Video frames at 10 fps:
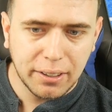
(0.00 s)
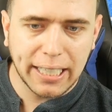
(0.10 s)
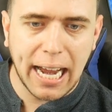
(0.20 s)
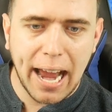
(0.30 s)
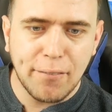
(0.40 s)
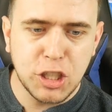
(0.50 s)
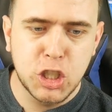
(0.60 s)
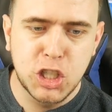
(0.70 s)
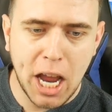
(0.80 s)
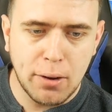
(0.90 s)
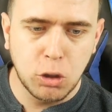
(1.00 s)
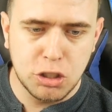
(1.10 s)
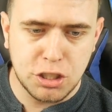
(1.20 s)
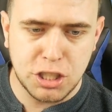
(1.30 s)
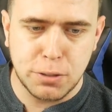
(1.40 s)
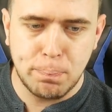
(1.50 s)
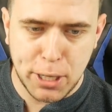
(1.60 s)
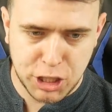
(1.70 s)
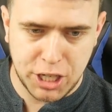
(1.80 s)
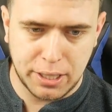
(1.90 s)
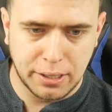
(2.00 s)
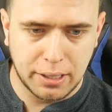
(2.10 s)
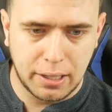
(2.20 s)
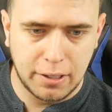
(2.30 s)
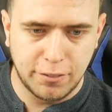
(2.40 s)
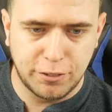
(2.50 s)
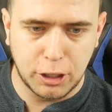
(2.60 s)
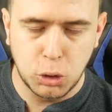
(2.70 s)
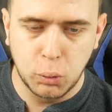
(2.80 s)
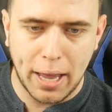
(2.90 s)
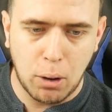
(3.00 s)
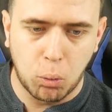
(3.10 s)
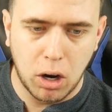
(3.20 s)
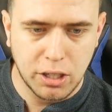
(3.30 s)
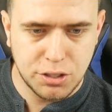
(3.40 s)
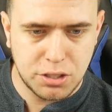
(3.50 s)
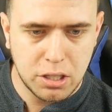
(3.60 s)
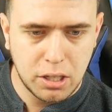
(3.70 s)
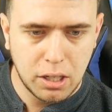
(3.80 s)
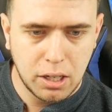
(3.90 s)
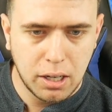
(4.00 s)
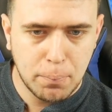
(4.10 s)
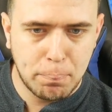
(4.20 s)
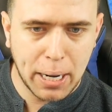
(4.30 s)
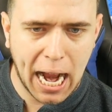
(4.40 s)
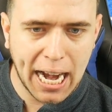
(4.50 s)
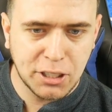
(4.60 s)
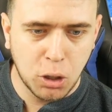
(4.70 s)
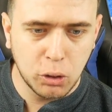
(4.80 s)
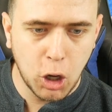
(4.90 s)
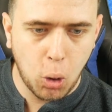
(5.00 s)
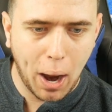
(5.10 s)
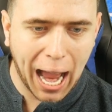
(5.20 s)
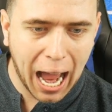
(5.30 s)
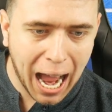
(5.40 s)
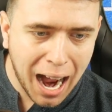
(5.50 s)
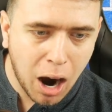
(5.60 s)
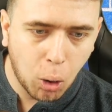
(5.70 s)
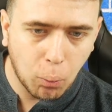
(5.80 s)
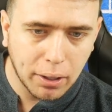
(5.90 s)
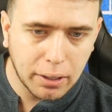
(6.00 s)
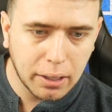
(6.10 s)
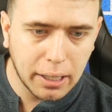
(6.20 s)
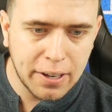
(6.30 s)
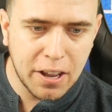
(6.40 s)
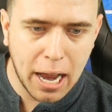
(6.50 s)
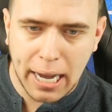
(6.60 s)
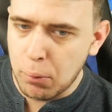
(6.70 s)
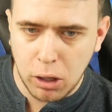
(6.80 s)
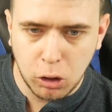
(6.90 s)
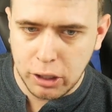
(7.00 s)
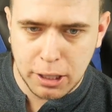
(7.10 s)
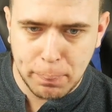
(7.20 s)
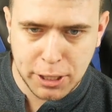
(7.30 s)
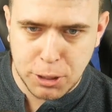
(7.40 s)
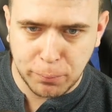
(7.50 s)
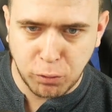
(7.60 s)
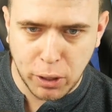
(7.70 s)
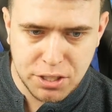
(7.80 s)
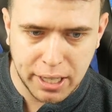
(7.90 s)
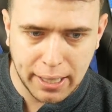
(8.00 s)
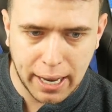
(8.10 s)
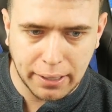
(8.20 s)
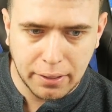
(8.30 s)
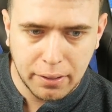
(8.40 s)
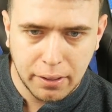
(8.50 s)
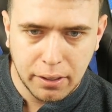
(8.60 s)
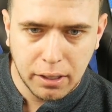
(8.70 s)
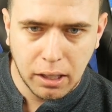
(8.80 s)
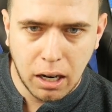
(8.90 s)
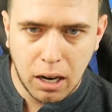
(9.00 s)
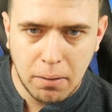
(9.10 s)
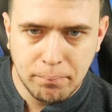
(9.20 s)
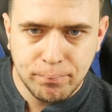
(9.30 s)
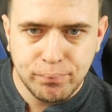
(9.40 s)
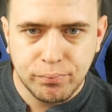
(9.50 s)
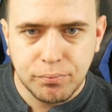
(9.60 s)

like I have a general suspicion of who that was, but I don't know how. It, I, I want to look at the picture before I say that. Um.